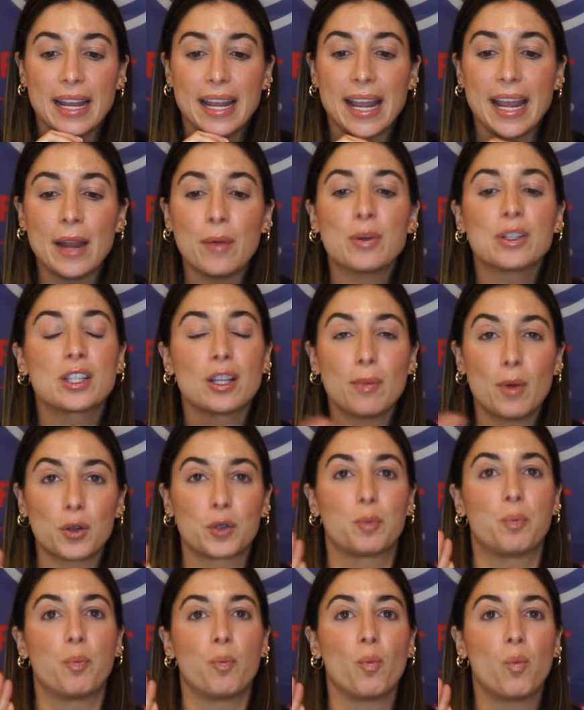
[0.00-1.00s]
It was
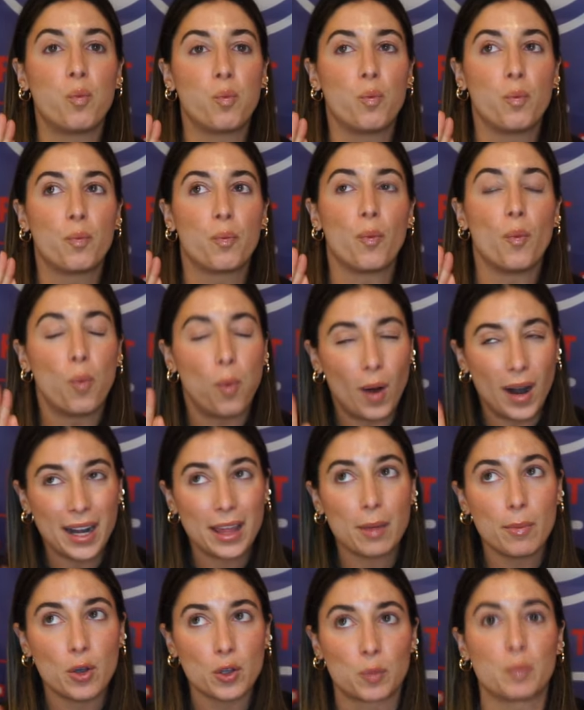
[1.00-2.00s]
one of
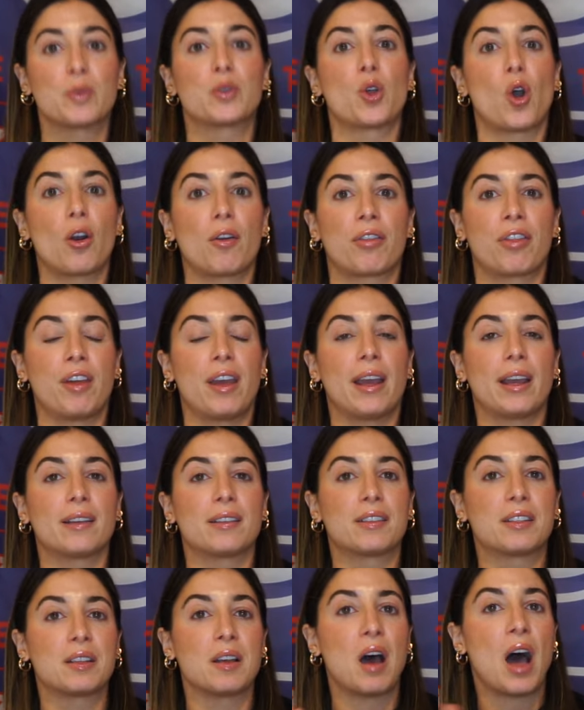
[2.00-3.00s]
the most bizarre
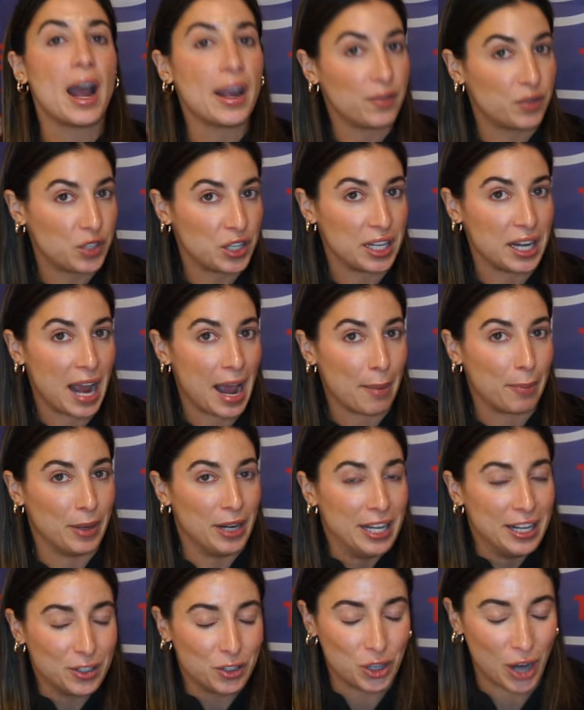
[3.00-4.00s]
things I've seen happen
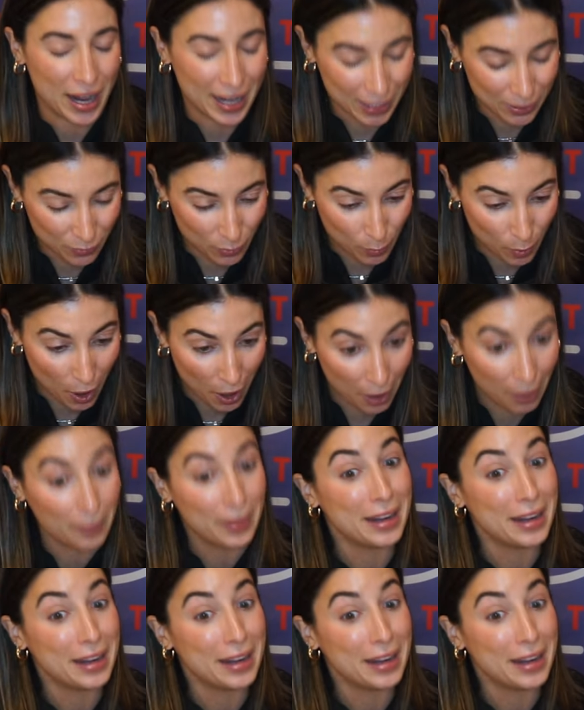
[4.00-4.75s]
in Giants football.